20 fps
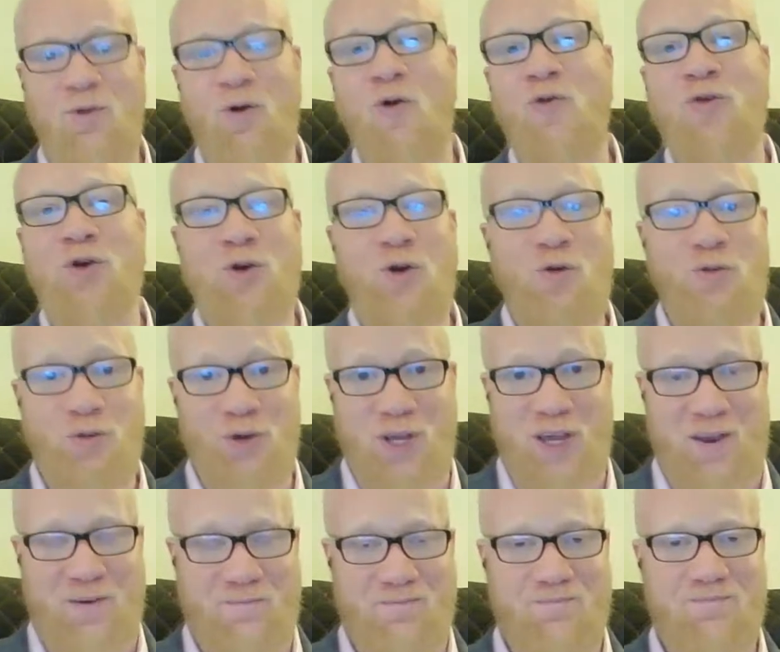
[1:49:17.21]
over and over
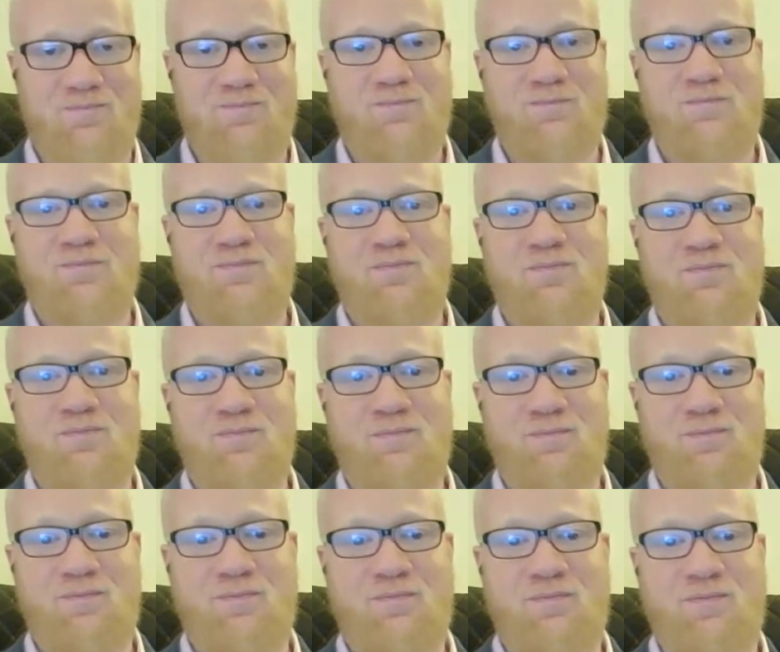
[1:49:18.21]
again,
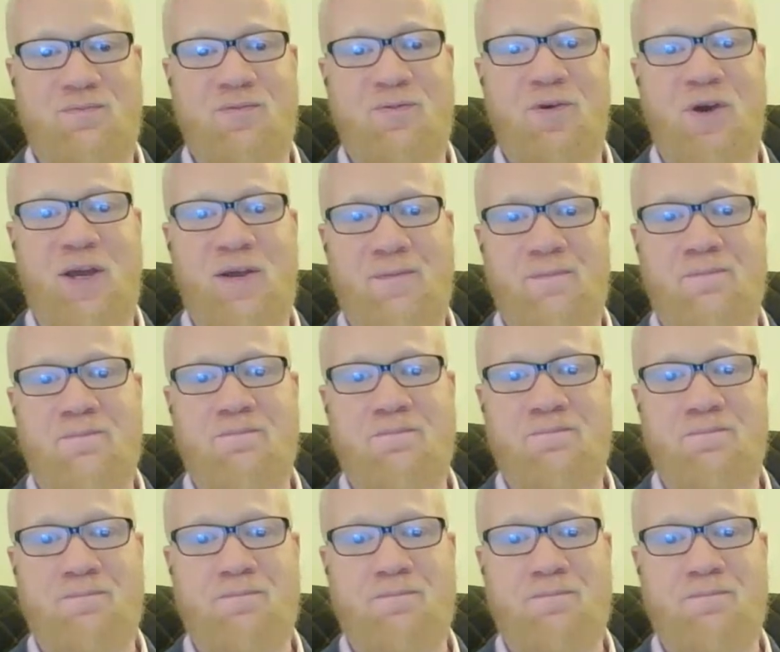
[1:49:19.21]
right?